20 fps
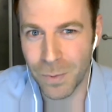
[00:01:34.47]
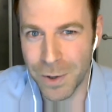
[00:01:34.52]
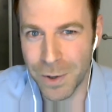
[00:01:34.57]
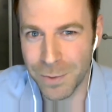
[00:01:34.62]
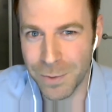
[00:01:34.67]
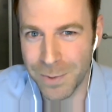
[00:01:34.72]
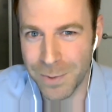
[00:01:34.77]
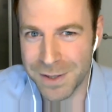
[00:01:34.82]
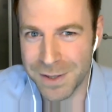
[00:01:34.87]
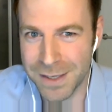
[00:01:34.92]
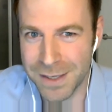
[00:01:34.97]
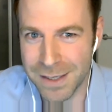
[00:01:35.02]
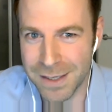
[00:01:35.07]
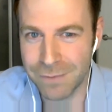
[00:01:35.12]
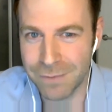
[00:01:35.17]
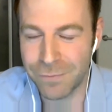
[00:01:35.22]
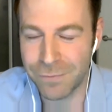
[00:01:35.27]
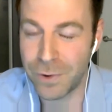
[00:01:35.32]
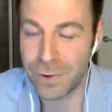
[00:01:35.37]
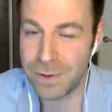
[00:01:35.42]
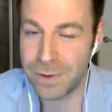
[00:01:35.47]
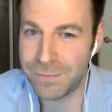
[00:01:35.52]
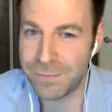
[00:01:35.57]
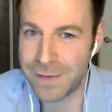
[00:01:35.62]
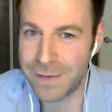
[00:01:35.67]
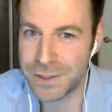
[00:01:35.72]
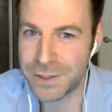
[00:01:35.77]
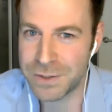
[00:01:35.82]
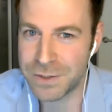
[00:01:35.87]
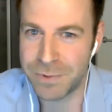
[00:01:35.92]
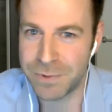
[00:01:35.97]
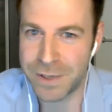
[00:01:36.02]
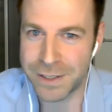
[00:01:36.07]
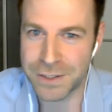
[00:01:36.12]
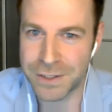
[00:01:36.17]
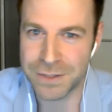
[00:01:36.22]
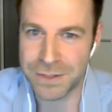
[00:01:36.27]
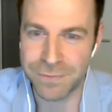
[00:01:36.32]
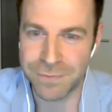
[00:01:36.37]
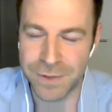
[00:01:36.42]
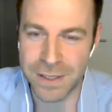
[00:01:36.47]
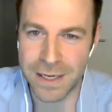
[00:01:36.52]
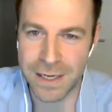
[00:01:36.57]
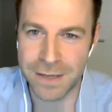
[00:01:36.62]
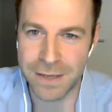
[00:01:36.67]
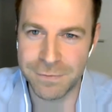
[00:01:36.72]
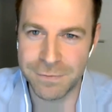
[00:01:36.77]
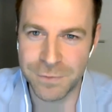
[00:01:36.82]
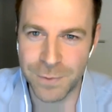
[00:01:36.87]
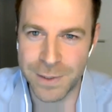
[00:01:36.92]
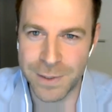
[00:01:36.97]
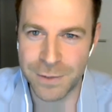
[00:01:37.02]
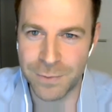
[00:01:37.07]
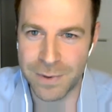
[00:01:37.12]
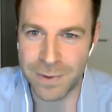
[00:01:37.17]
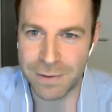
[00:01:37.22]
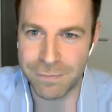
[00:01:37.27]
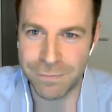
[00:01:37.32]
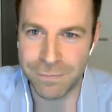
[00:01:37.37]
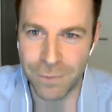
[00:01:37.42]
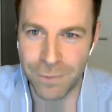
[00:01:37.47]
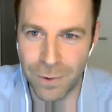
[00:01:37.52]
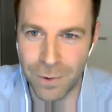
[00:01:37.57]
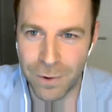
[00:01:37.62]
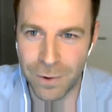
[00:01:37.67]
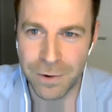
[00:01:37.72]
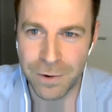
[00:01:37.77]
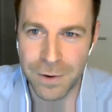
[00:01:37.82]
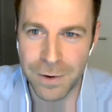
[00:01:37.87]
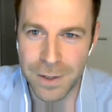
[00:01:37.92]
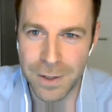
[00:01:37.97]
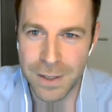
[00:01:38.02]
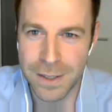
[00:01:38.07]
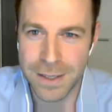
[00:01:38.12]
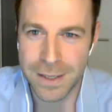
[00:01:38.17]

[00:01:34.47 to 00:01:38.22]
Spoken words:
what are we thinking for an inflation prediction for the end of 2024?